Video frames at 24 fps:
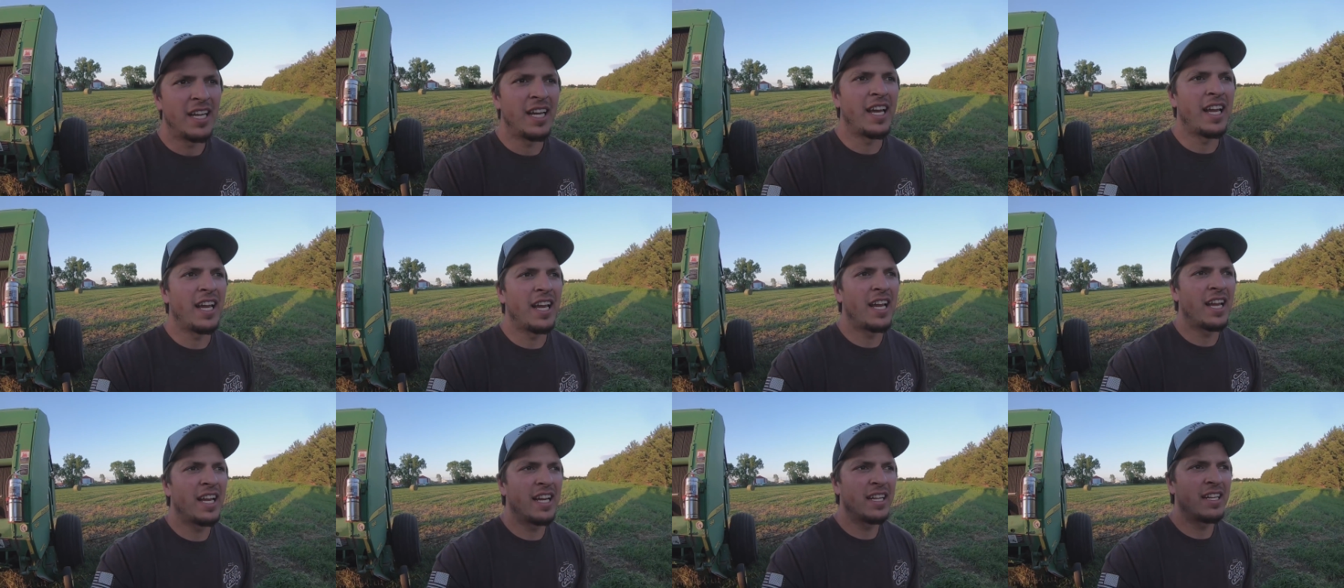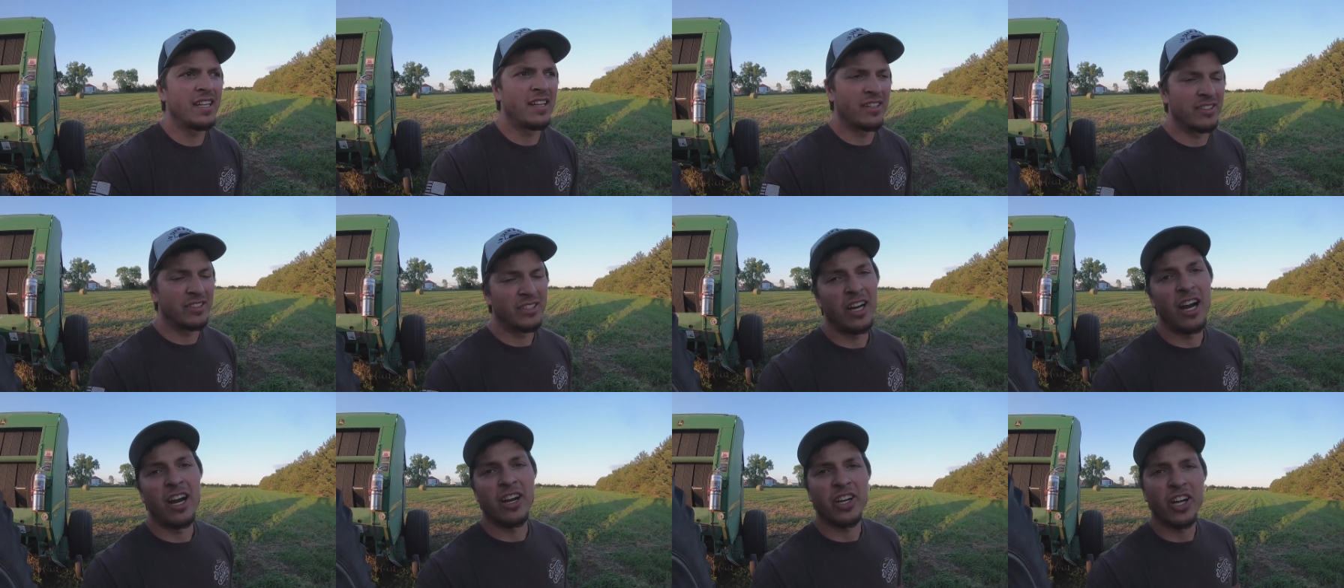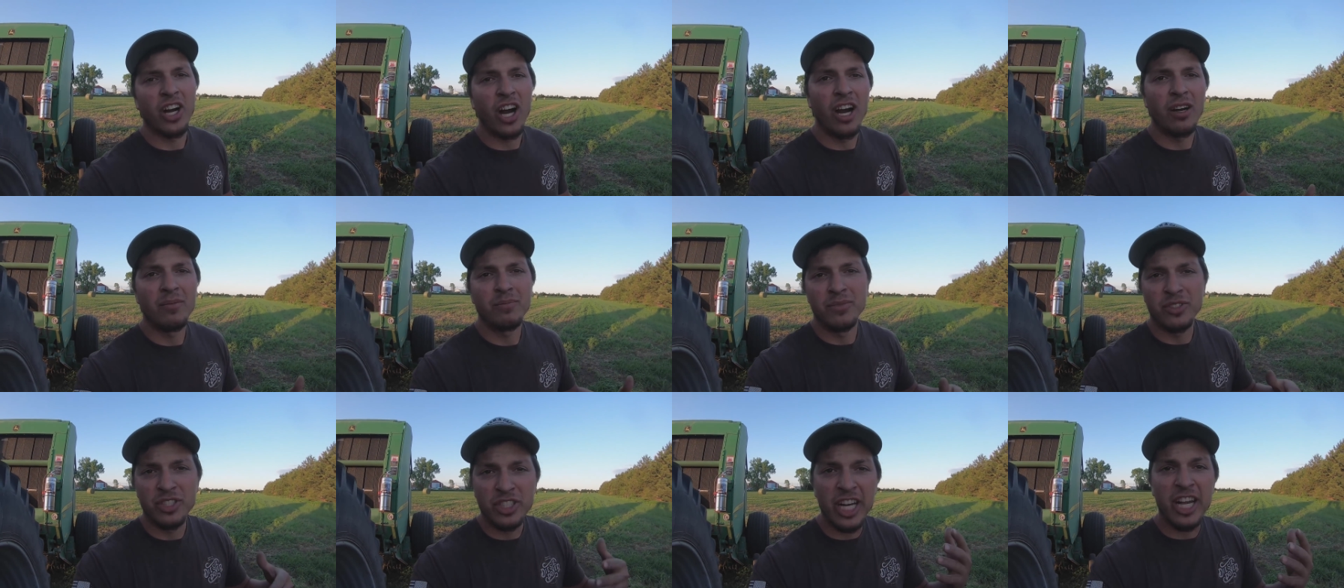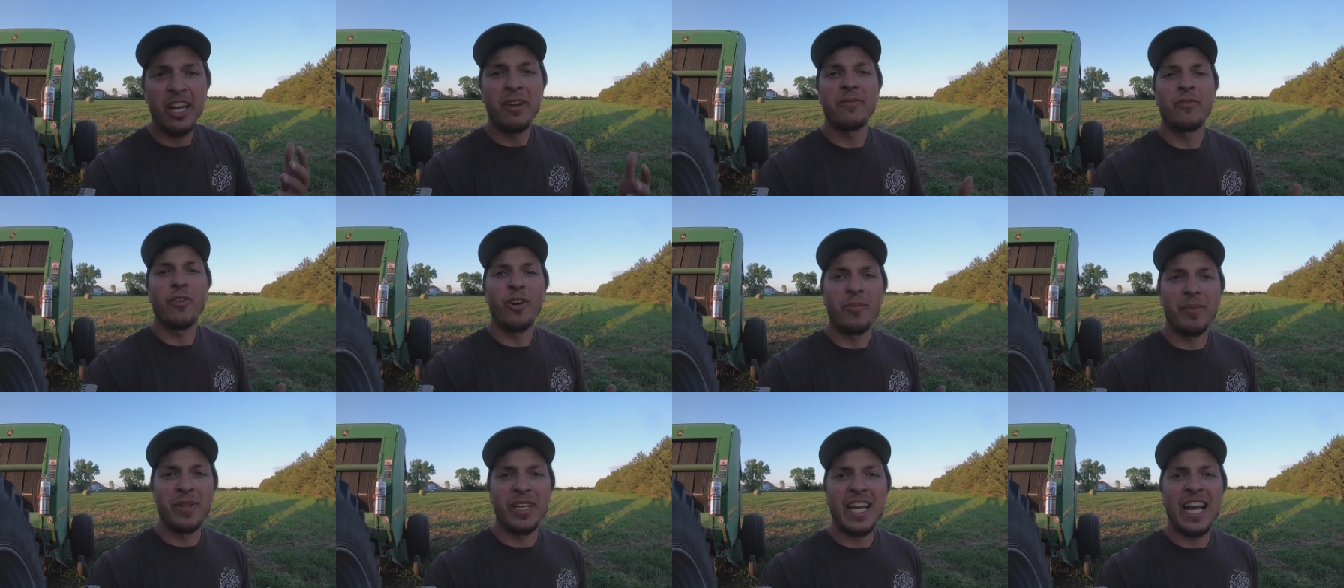and or .com,
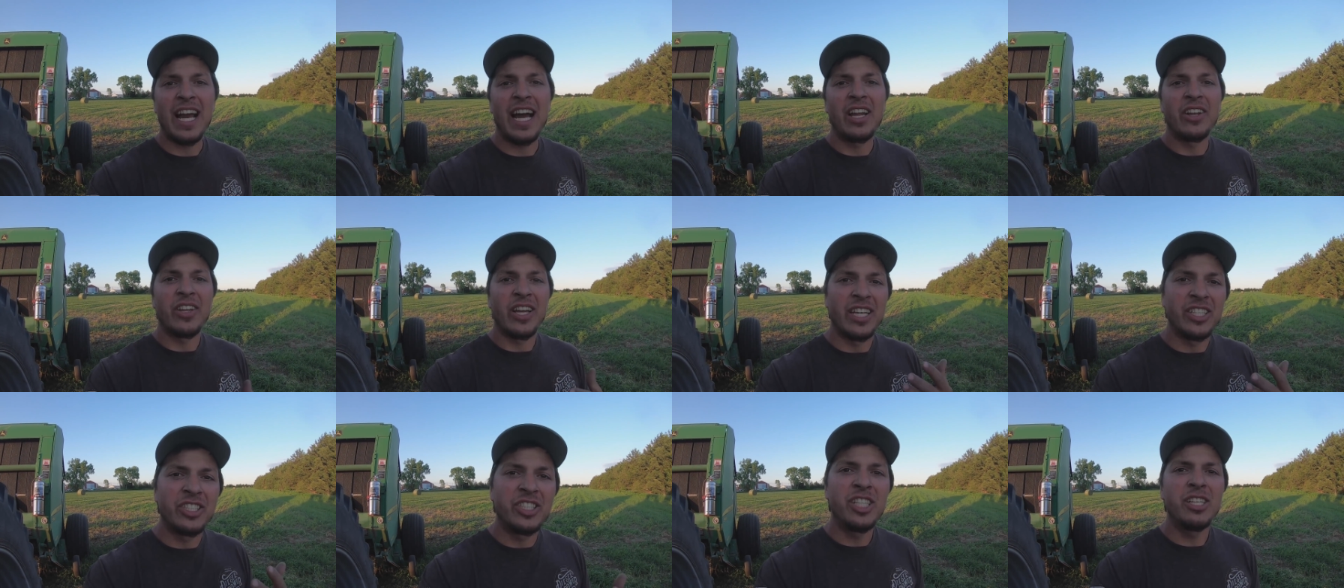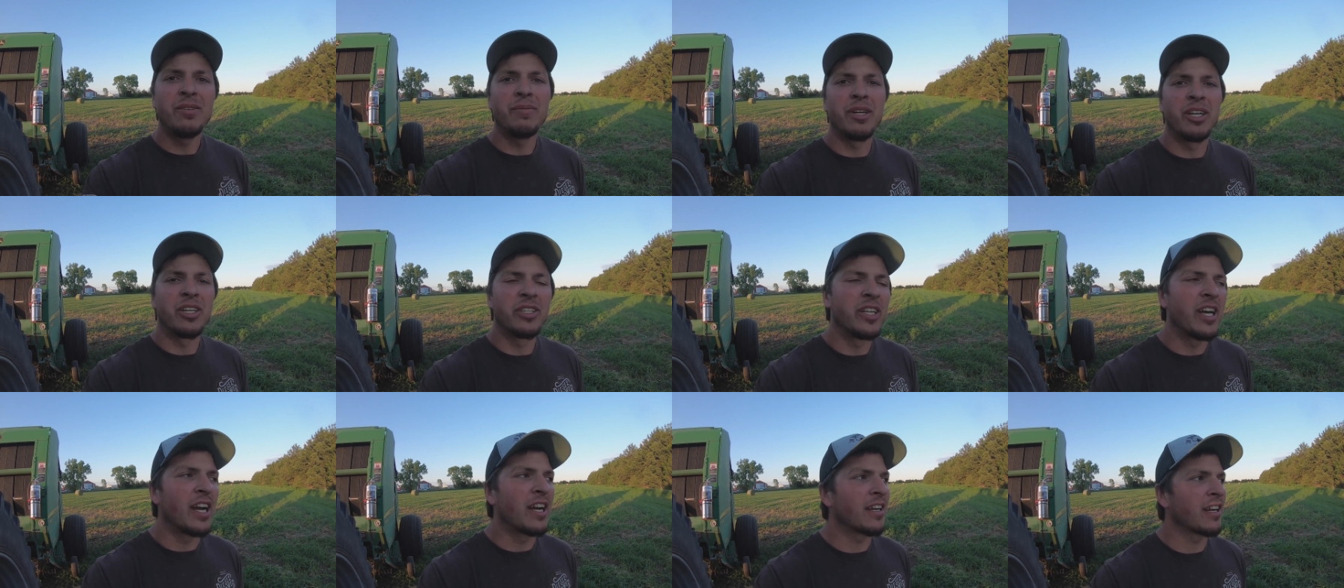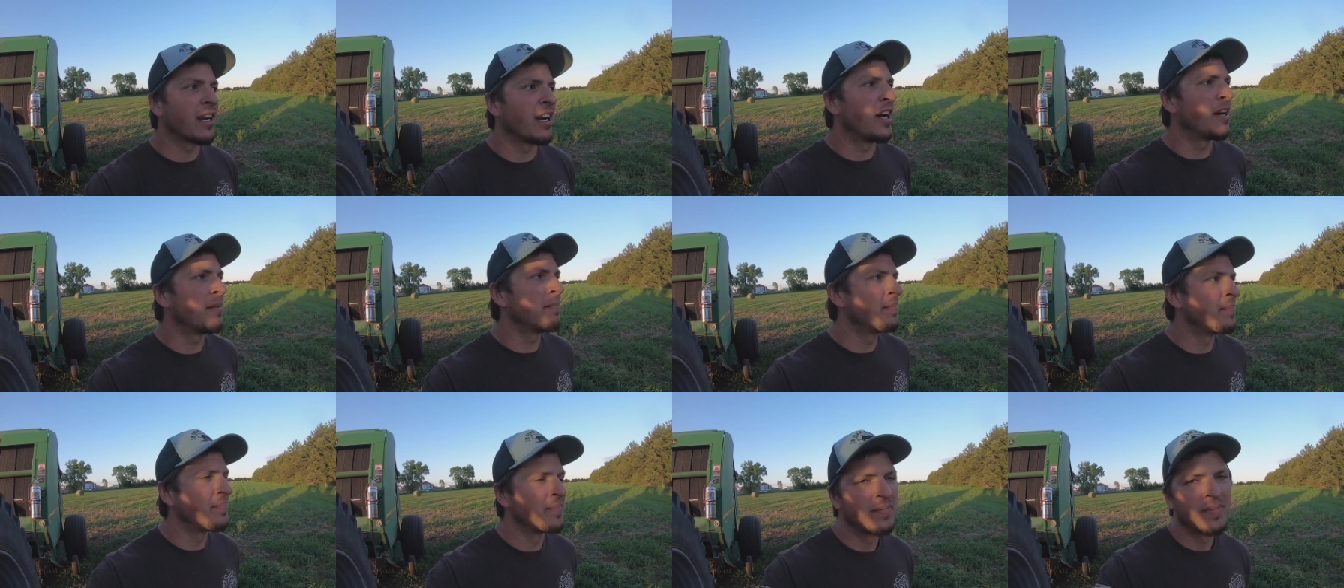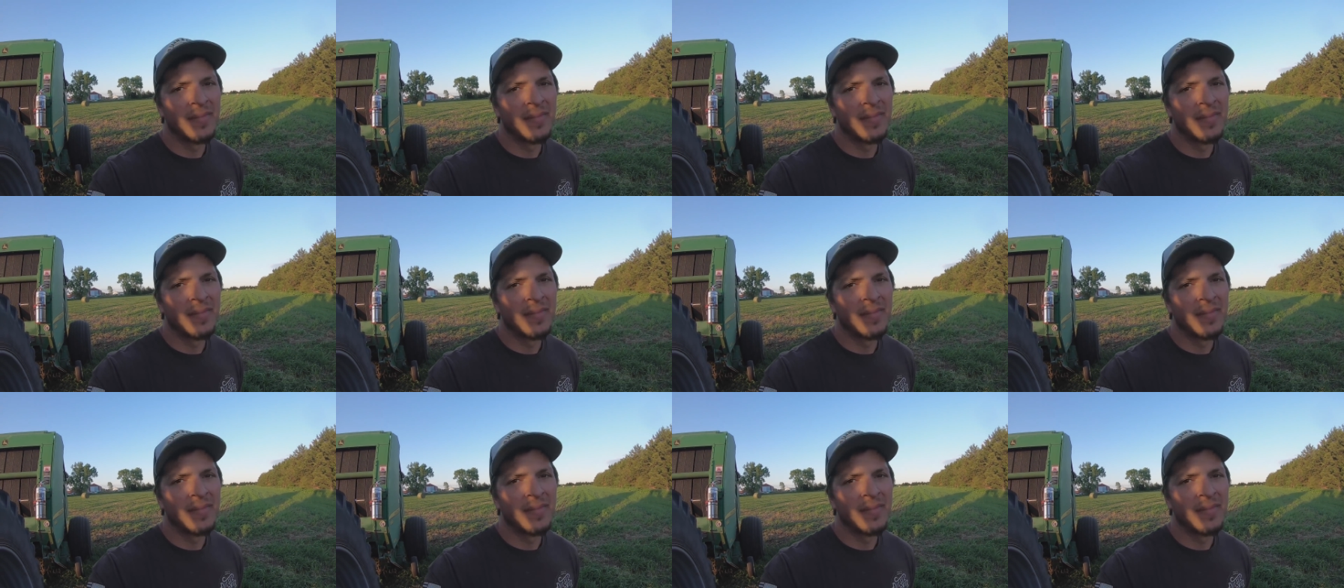jmfarmandcattle@gmail.com,